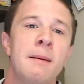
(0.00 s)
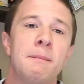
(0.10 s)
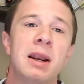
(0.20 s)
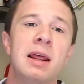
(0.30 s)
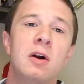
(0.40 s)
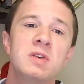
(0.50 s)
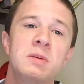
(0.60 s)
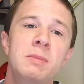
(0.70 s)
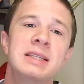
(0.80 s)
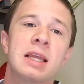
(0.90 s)
But it also
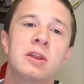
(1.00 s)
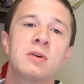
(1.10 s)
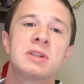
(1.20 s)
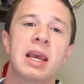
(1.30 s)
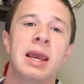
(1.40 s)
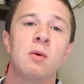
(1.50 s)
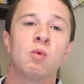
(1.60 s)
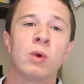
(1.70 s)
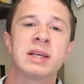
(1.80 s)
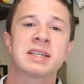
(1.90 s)
means that there's a
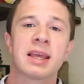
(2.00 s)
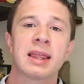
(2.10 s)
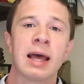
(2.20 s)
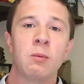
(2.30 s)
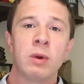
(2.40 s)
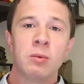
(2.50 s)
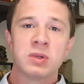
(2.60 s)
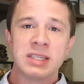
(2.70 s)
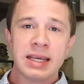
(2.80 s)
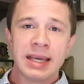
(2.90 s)
risk that we will
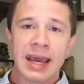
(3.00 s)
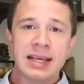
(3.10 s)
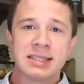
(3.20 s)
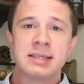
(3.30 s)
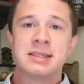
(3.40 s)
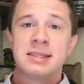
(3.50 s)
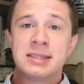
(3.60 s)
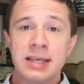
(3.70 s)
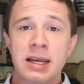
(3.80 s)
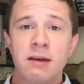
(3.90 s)
see cases
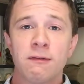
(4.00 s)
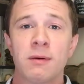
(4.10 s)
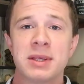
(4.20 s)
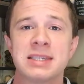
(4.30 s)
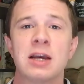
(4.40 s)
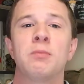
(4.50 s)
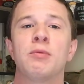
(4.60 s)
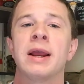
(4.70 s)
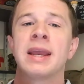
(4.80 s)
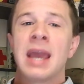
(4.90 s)
seeded from this
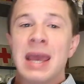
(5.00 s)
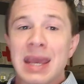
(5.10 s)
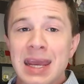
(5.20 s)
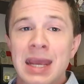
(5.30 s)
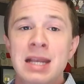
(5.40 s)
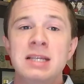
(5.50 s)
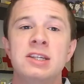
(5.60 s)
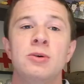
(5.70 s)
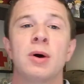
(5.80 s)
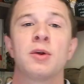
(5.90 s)
outbreak
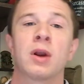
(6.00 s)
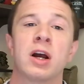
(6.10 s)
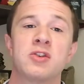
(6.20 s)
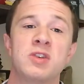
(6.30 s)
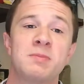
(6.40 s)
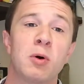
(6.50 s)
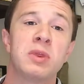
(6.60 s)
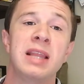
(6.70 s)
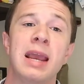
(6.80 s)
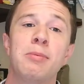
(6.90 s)
into other countries, both
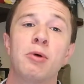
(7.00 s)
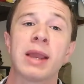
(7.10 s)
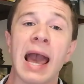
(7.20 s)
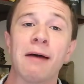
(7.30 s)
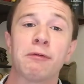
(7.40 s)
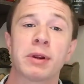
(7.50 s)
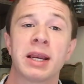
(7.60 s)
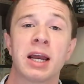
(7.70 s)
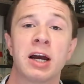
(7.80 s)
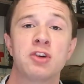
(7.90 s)
neighboring
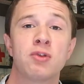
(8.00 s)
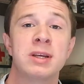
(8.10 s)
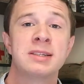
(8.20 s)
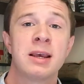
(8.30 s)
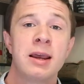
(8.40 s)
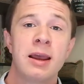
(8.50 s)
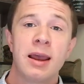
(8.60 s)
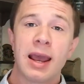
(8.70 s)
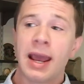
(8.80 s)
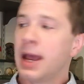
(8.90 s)
African countries
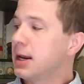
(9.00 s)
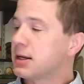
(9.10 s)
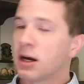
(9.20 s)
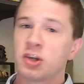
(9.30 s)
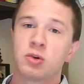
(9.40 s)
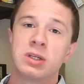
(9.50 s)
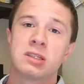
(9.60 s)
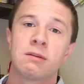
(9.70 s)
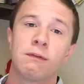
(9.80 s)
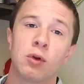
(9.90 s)
and
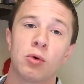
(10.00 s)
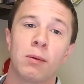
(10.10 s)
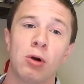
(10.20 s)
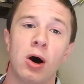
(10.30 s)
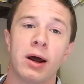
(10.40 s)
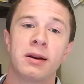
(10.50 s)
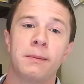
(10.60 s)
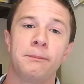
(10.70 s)
countries further abroad.